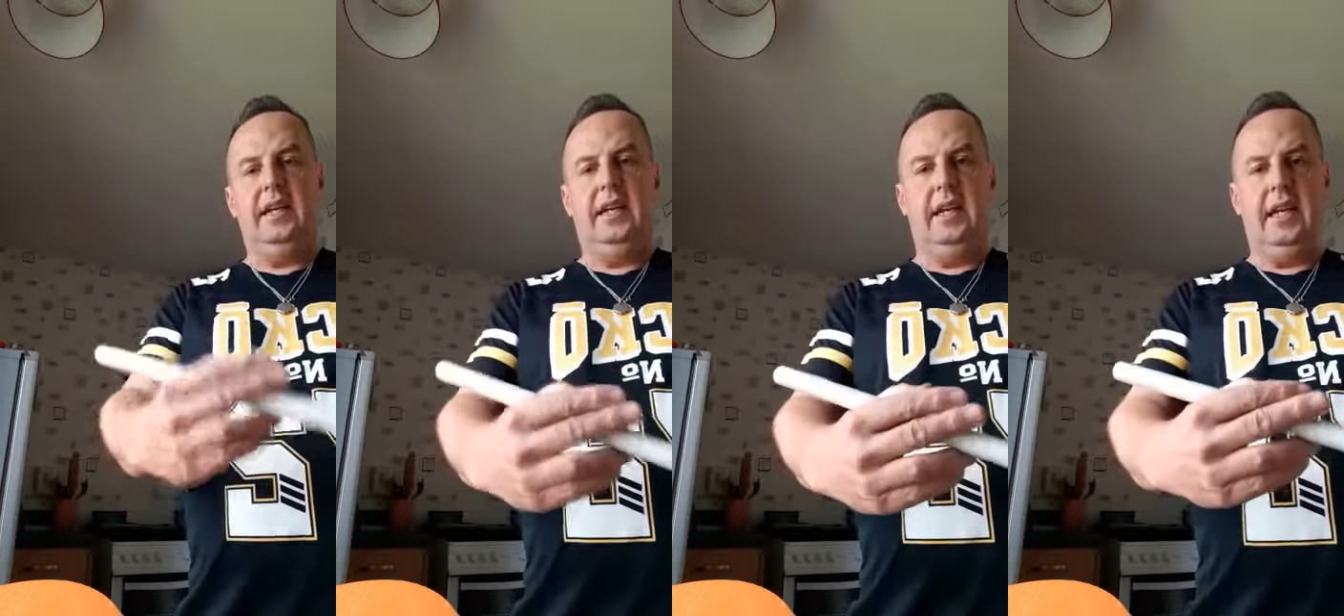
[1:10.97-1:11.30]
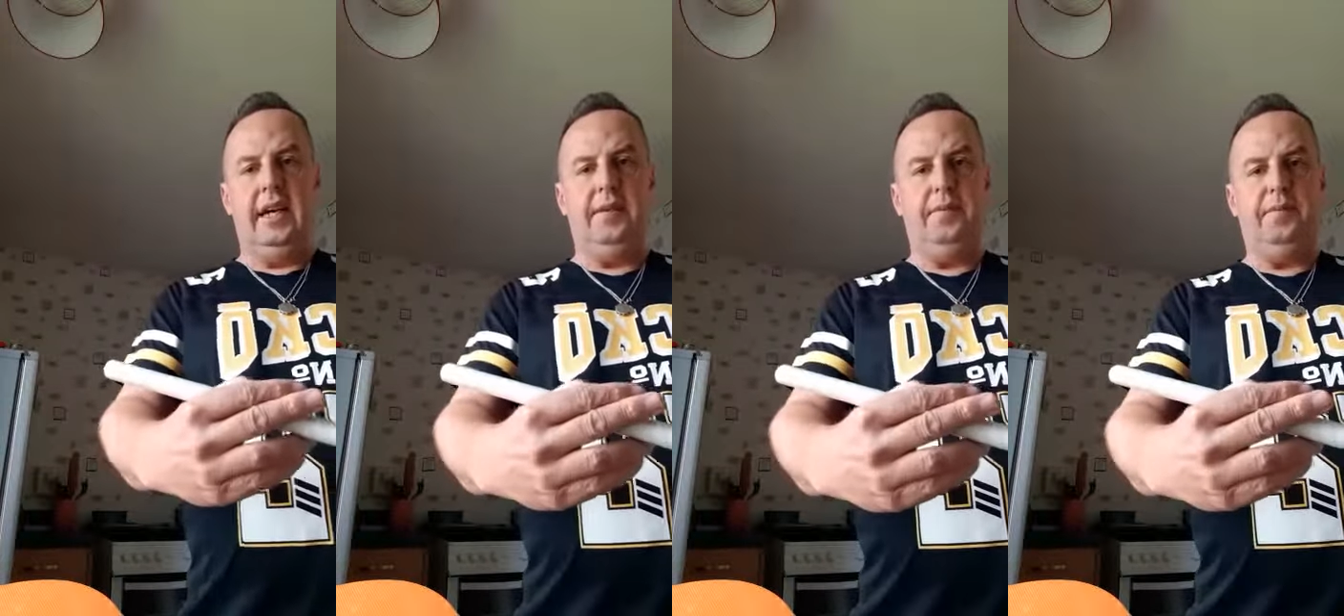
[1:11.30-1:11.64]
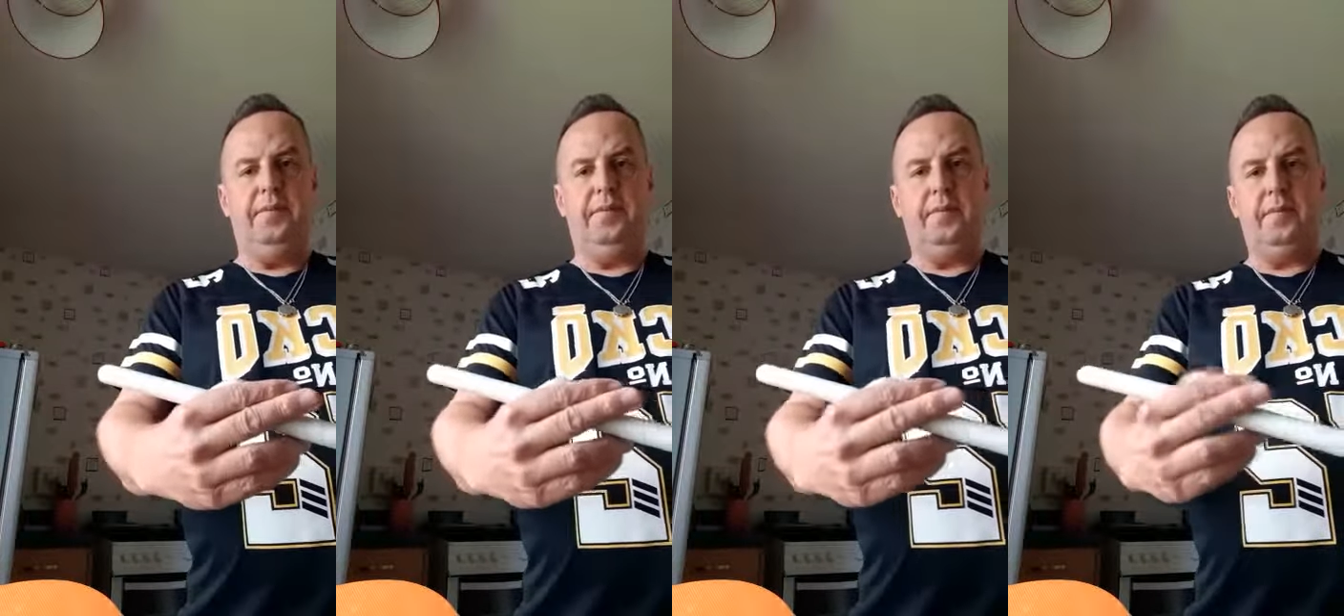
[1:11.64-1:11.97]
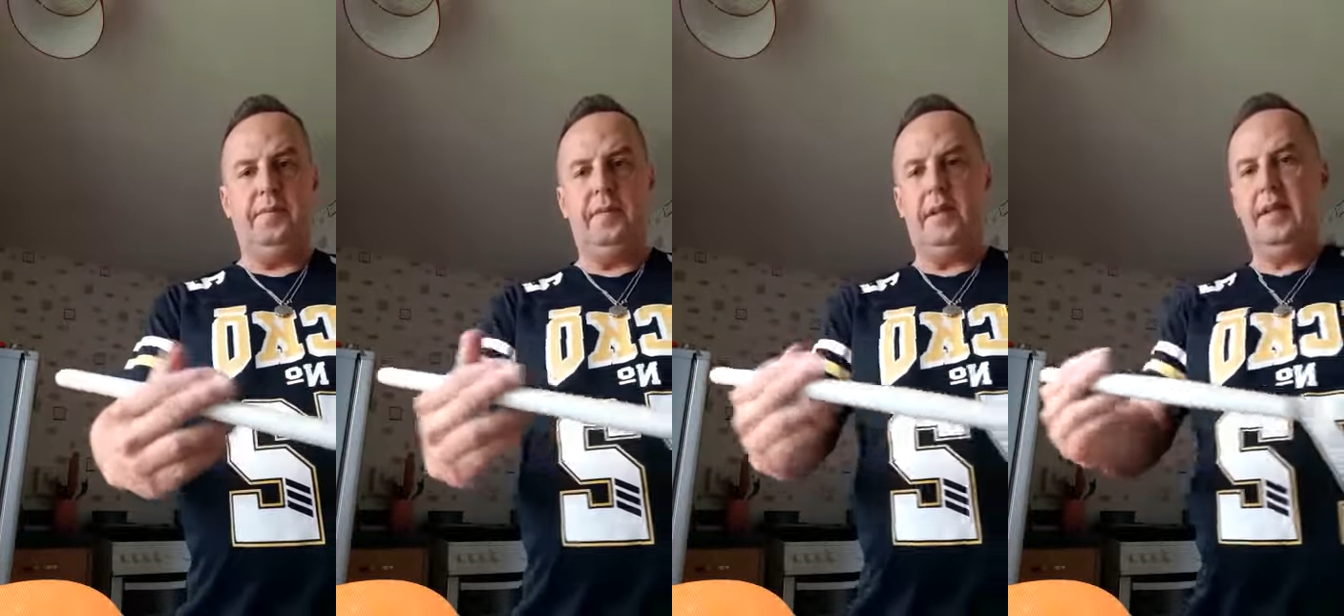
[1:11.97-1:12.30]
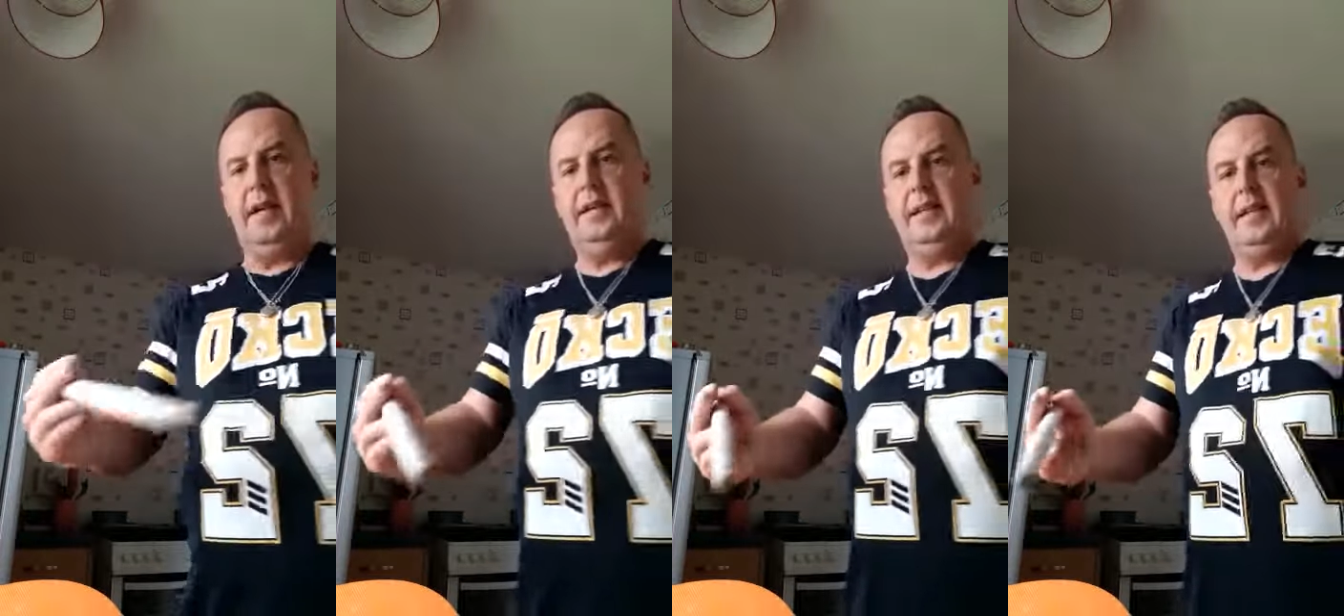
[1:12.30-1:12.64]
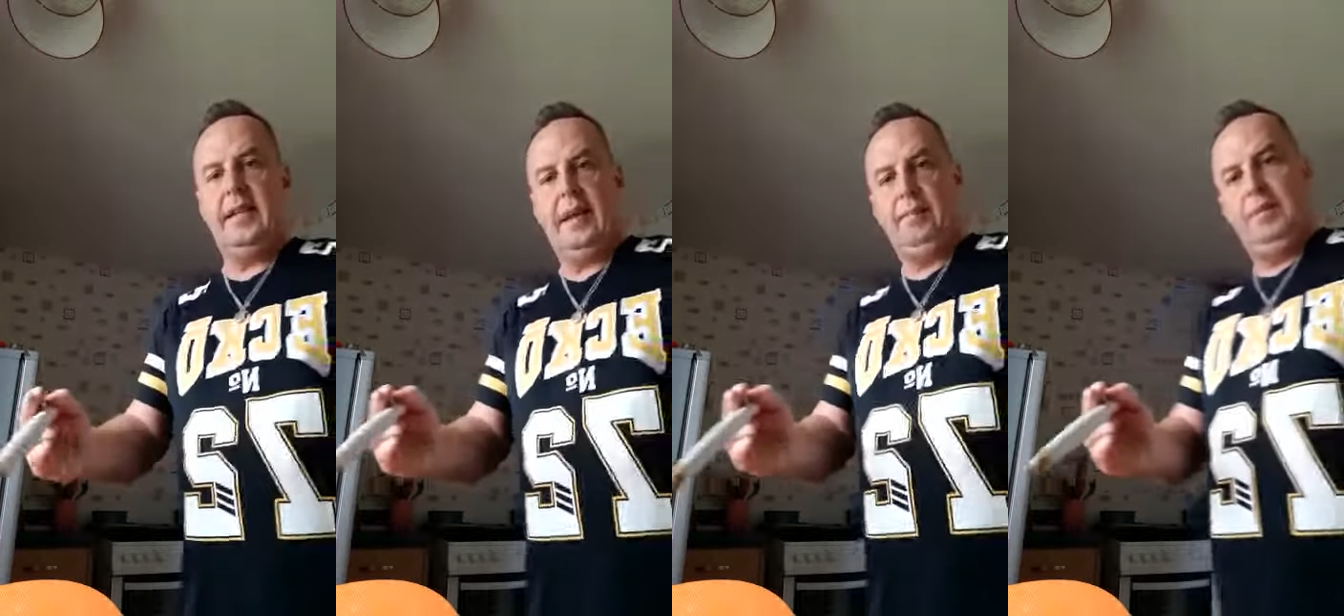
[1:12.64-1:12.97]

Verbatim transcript: Yeah. Into that